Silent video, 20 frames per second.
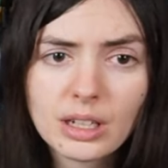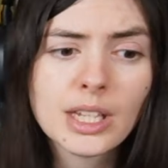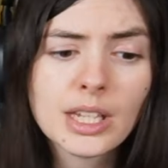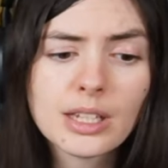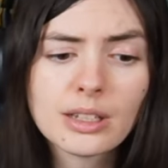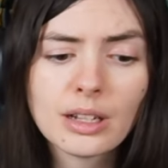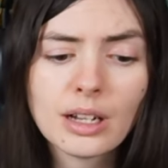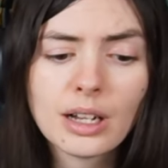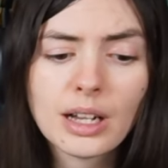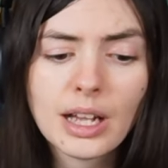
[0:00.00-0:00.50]
He
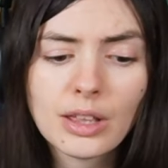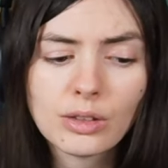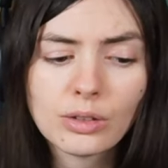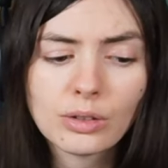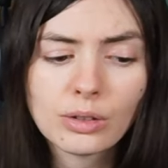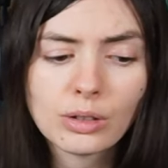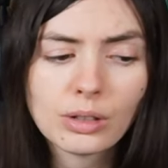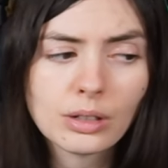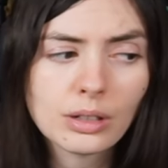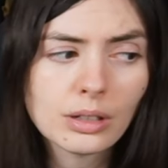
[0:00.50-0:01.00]
saw
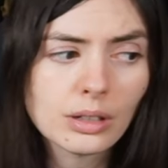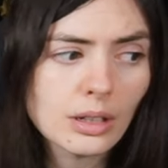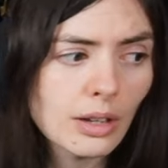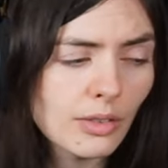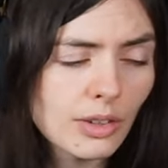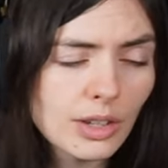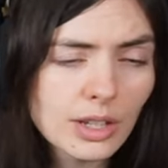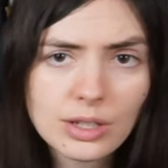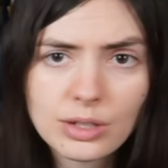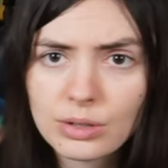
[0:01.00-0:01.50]
other
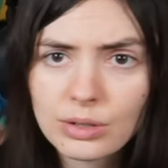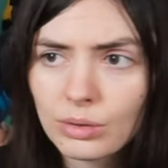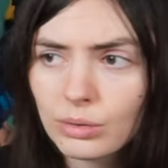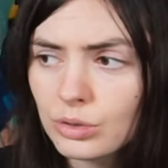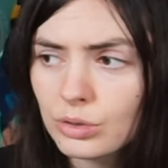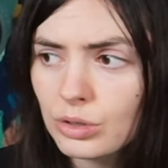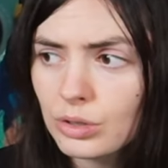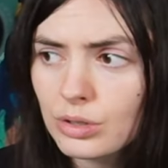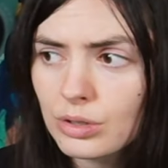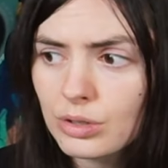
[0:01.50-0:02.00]
of his
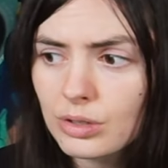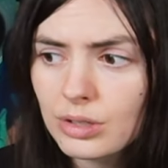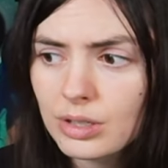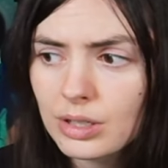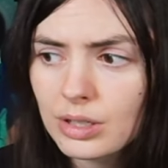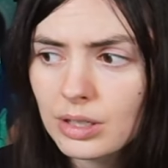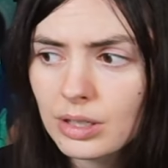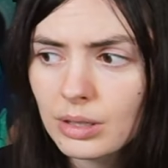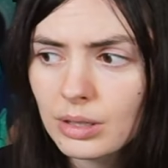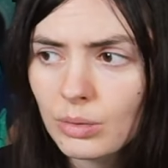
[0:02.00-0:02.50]

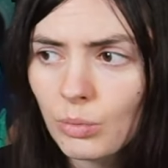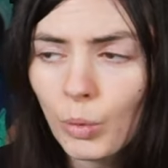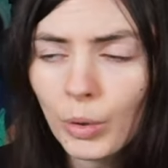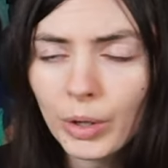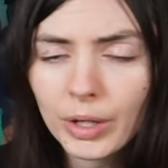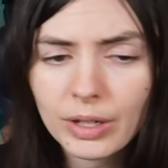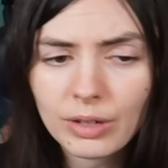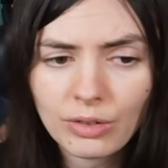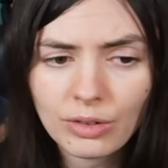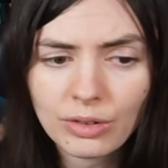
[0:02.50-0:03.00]
soldiers
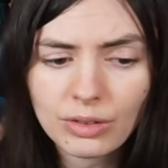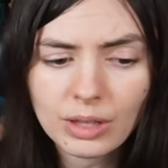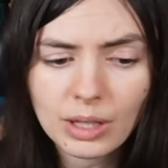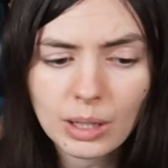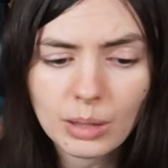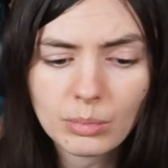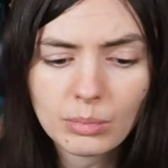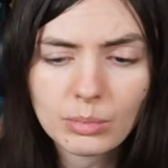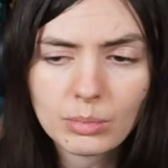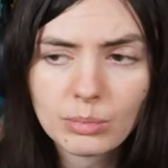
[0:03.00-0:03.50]
working for
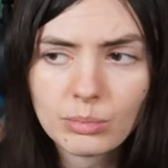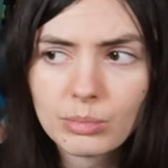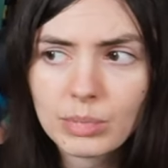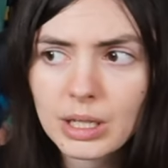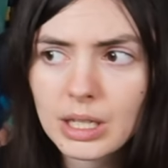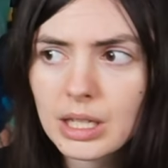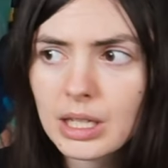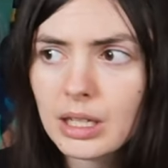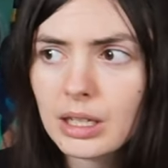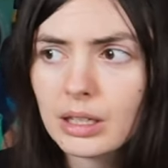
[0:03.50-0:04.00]
them,
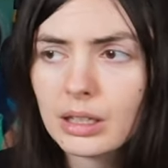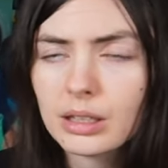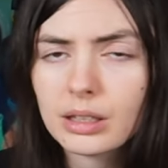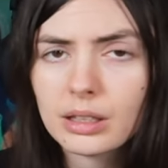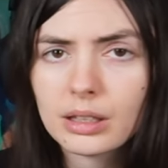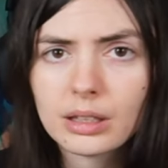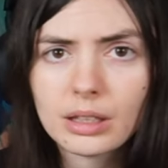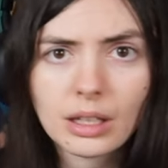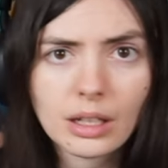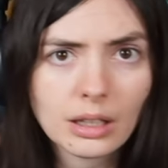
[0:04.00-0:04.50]
being
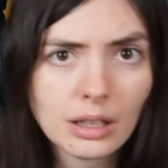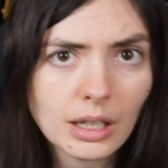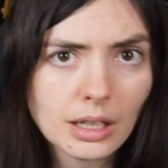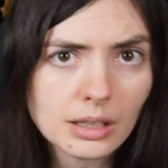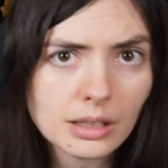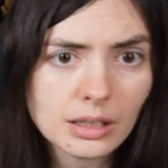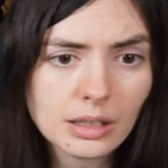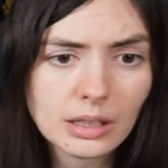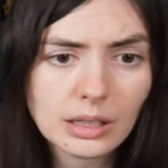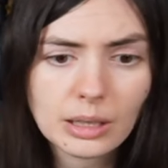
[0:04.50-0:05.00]

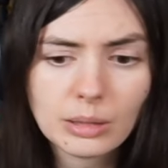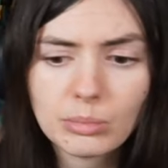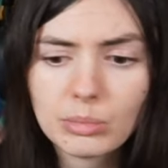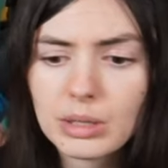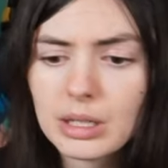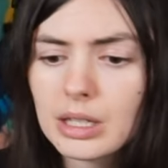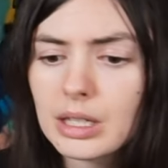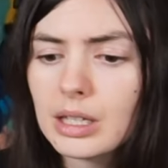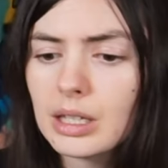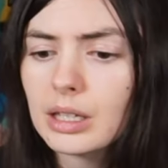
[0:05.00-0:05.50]
neglected,
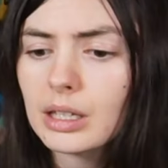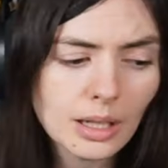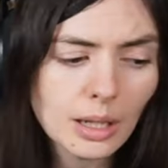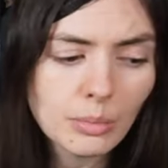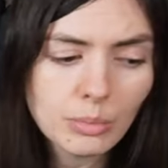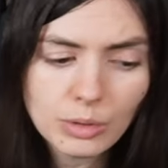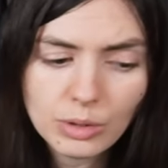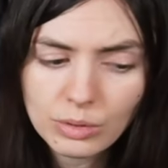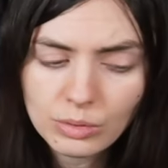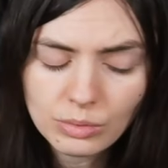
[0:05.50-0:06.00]
being
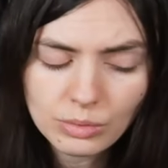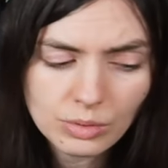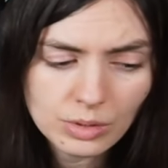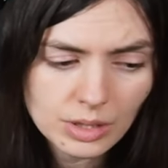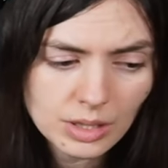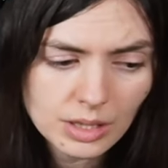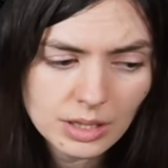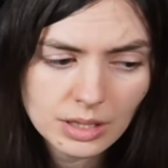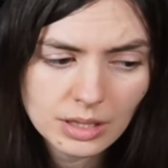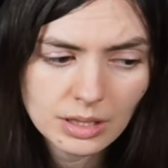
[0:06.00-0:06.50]

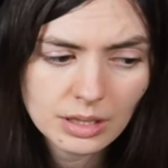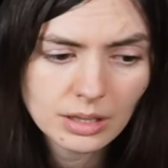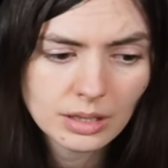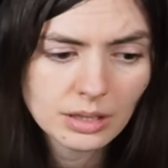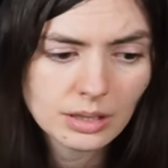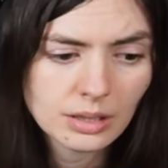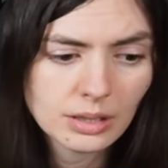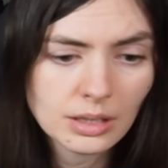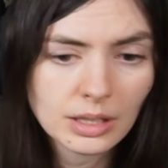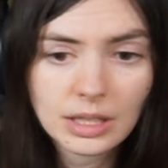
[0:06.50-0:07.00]
abused,
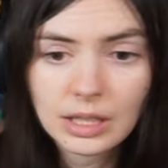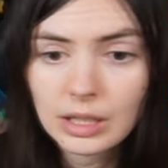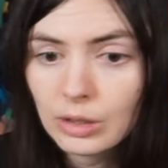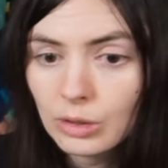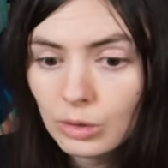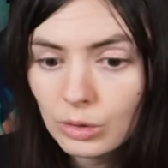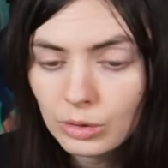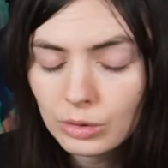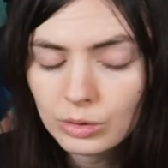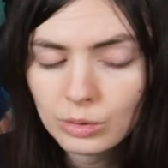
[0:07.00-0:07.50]

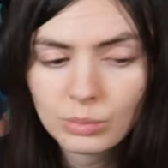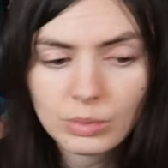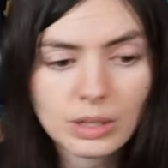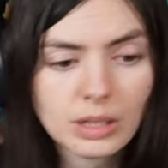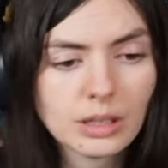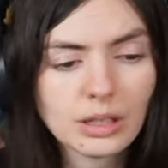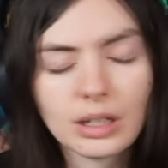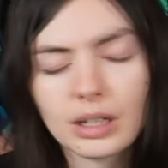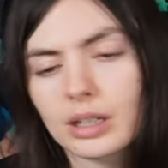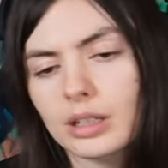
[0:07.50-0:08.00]
killed or
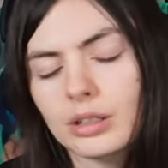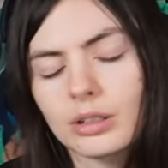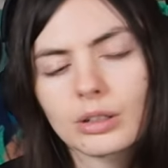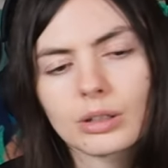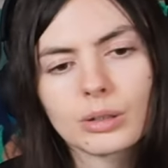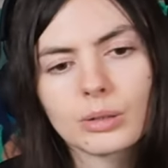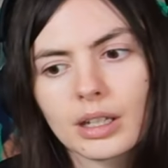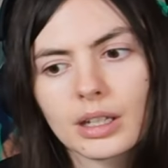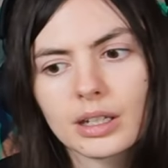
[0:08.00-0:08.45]
whatnot, you know?